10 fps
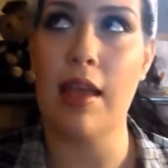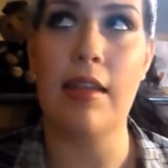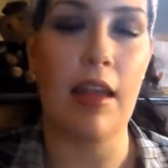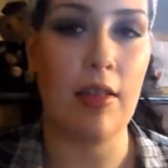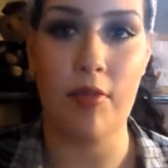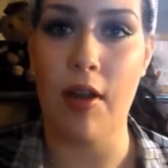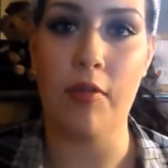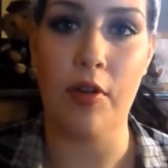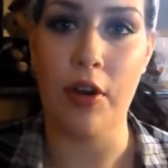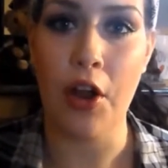It takes
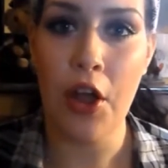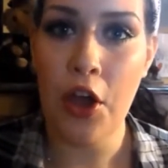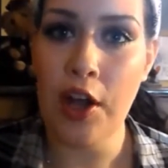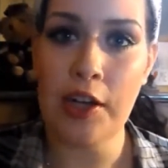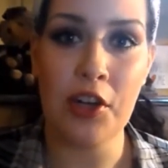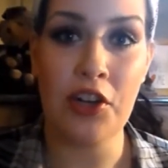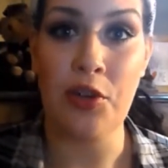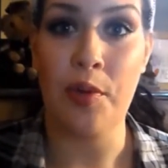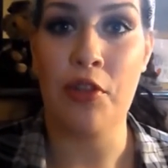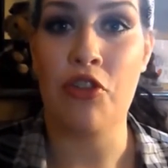forever to
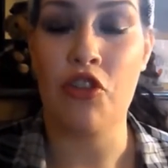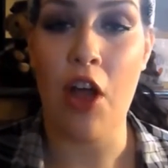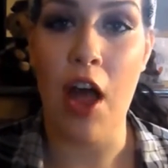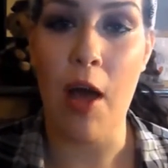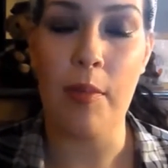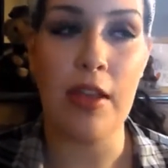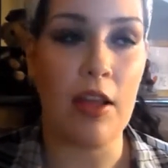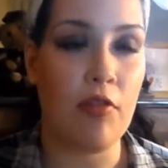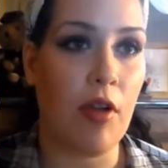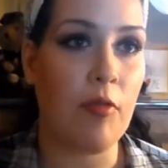do its job. It
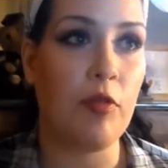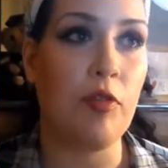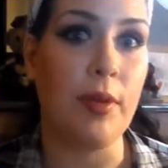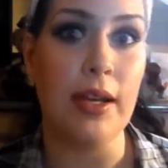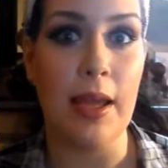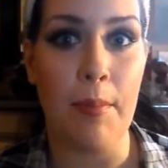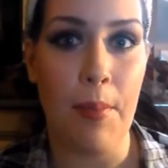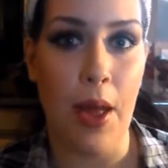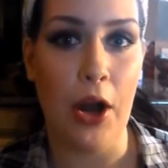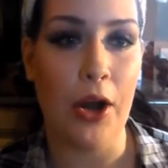takes forever for me to
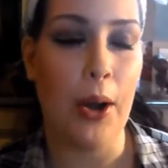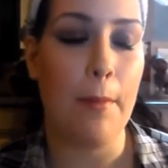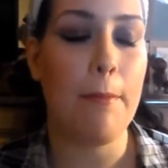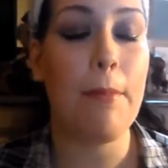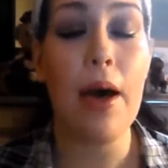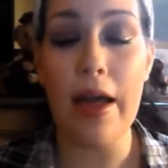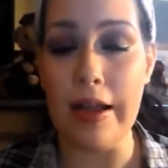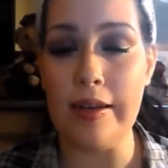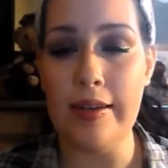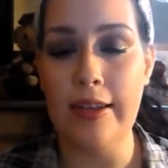get better,
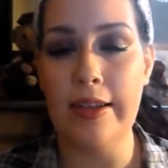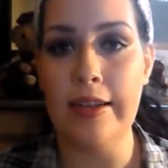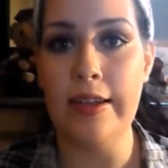but